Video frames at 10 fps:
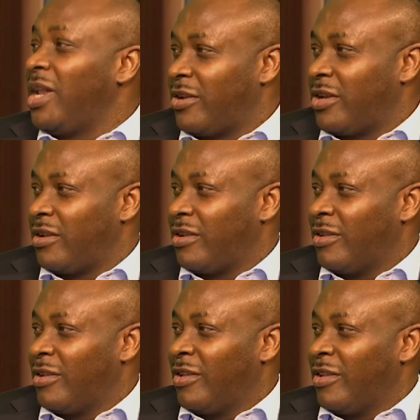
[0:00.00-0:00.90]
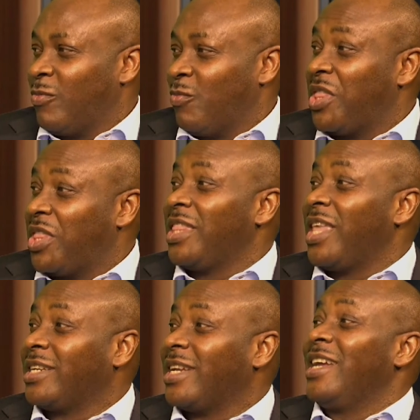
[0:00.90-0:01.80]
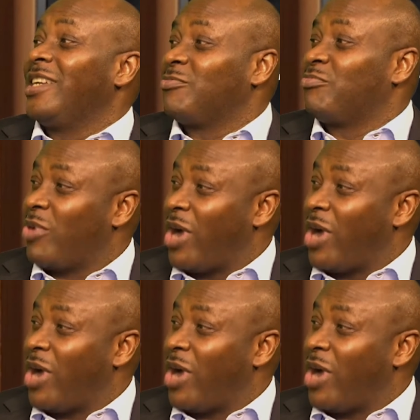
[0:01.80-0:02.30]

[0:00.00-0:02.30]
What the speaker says: million within that age